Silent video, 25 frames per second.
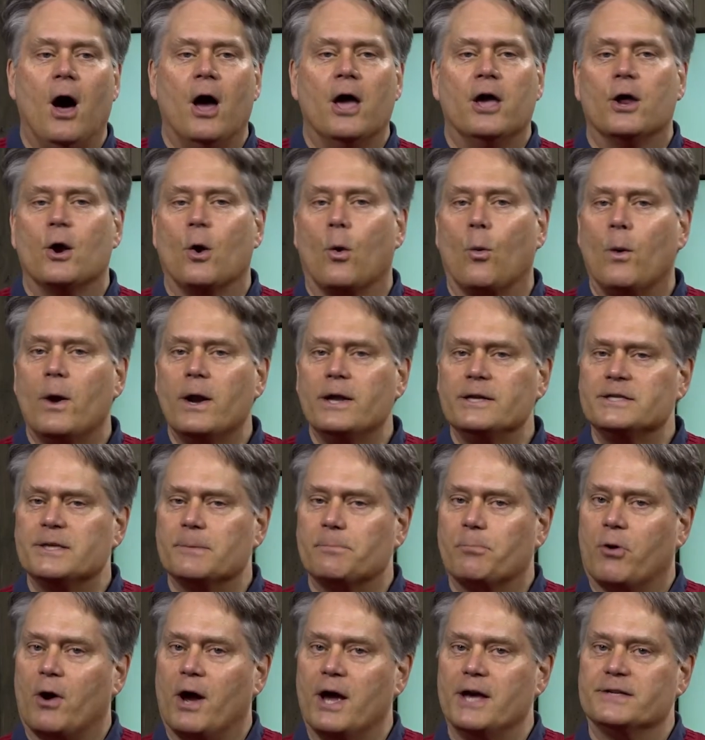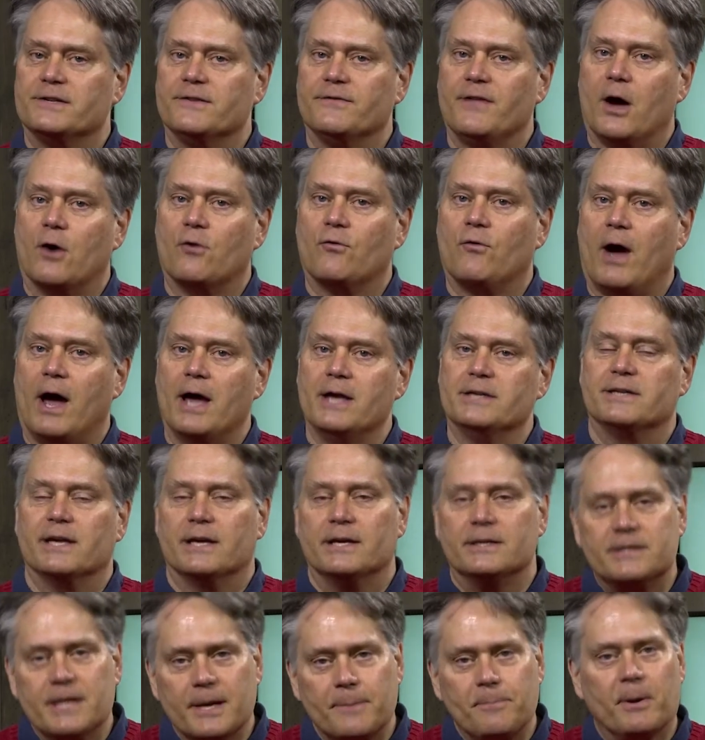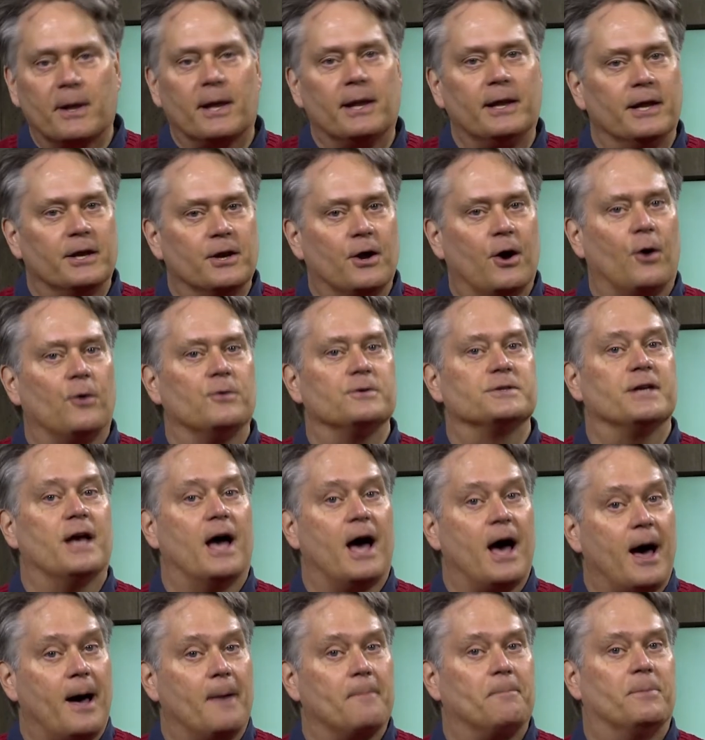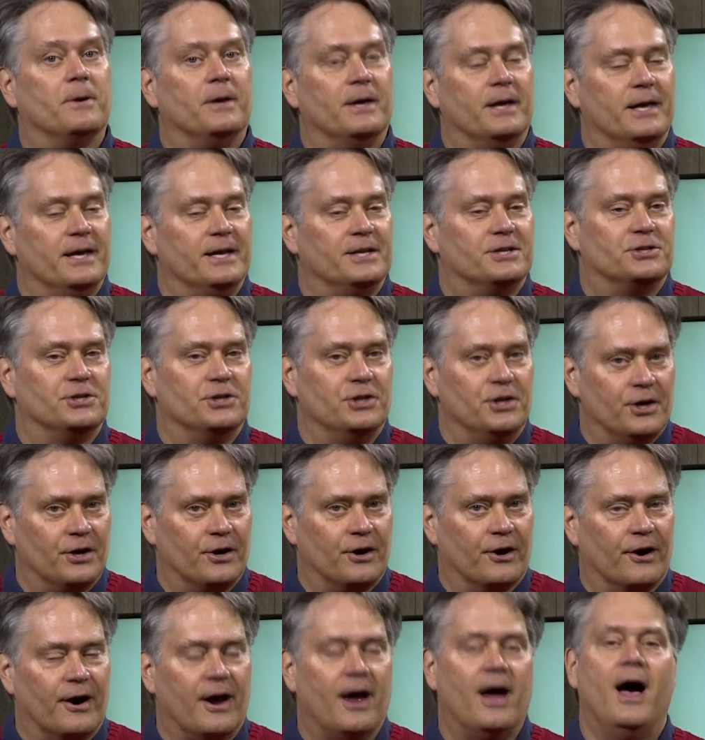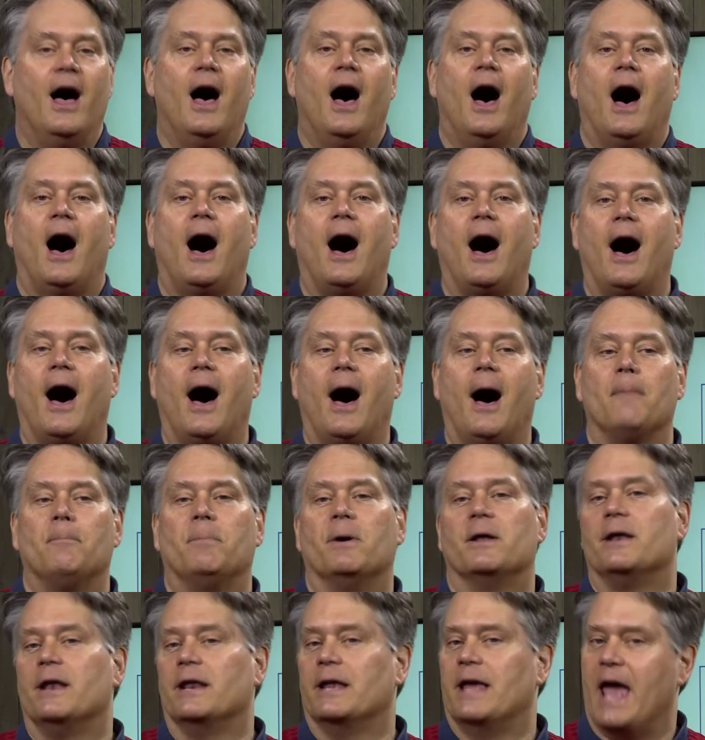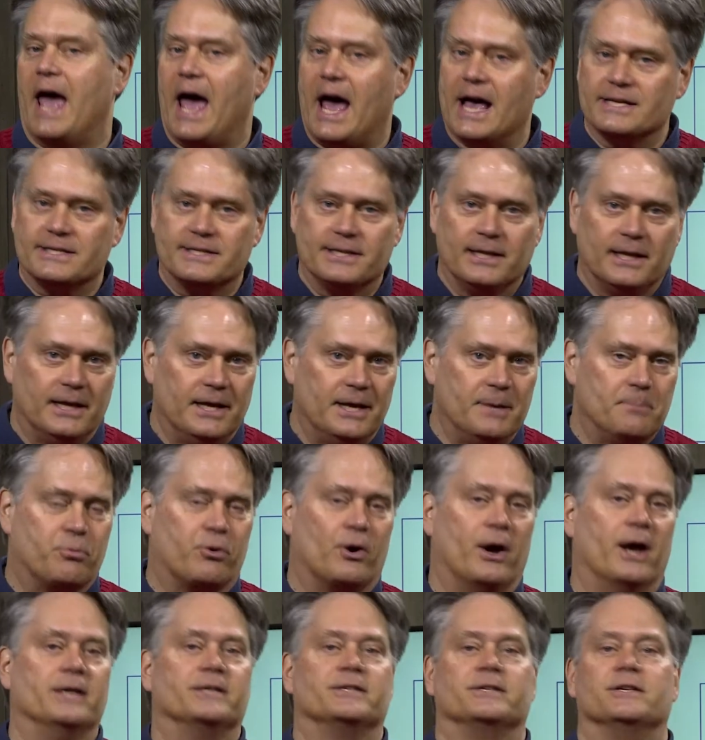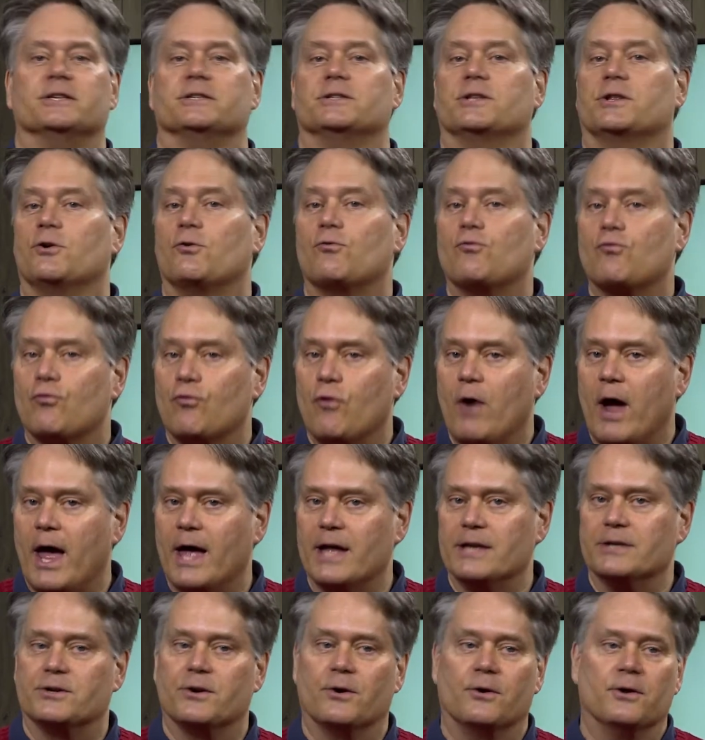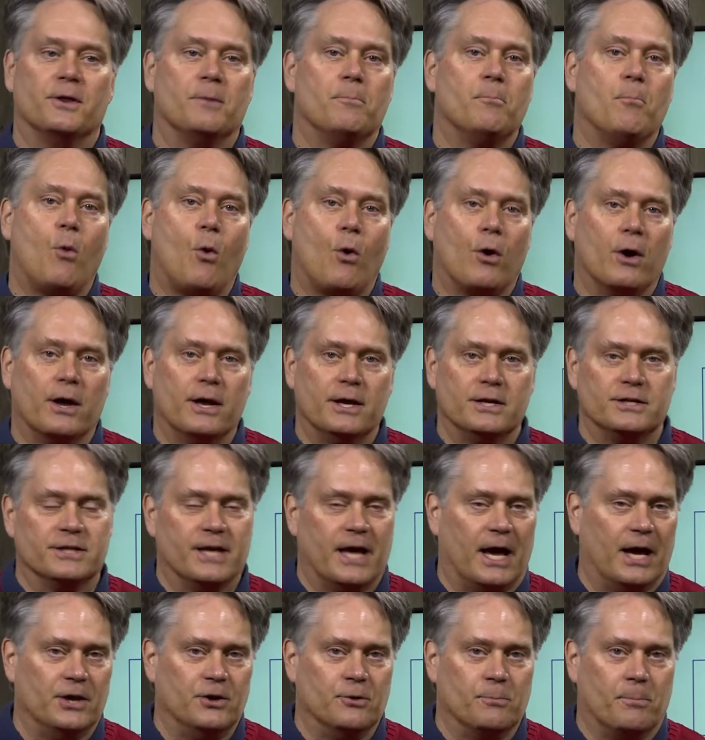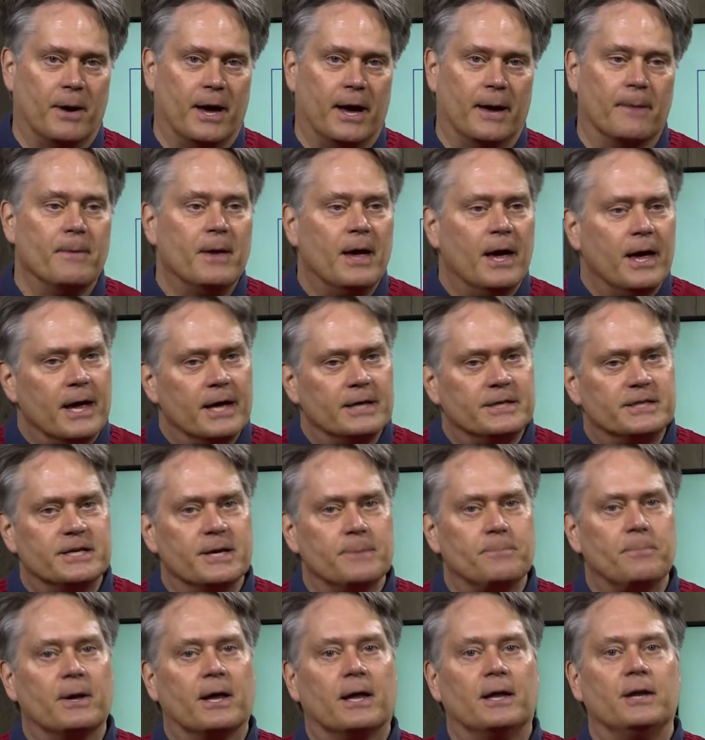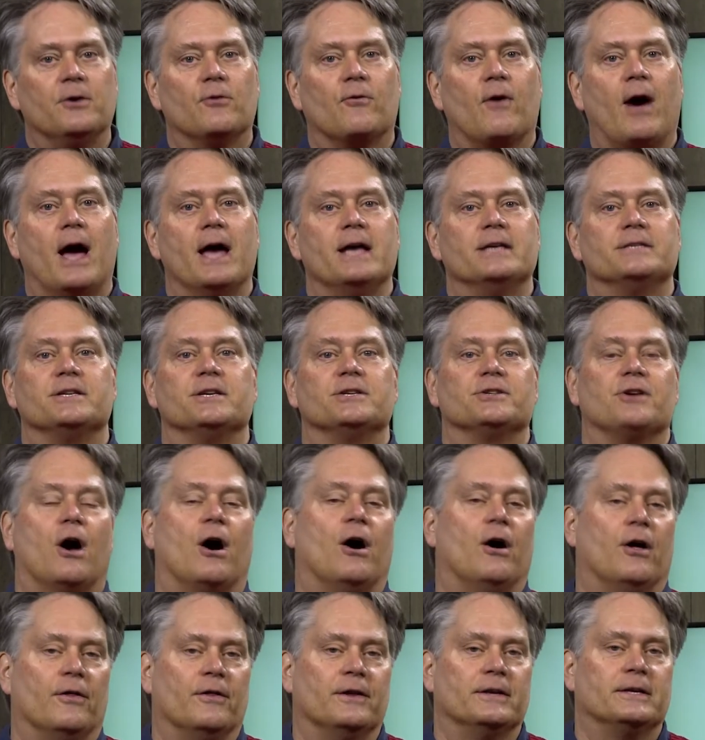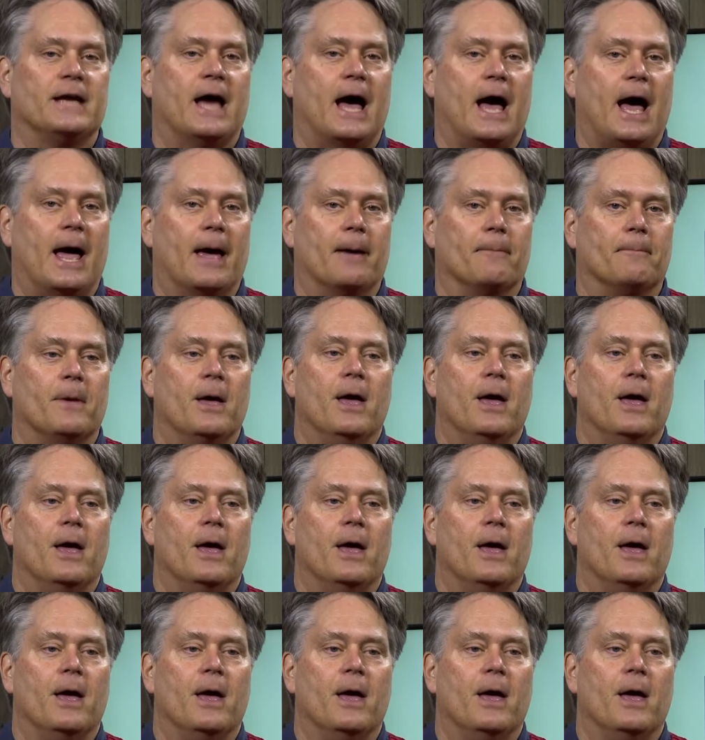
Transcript: You know, what is the price of that rising? And typically it goes up each year, but the gasoline prices, the rent or the mortgage that you pay, it typically rises all the time.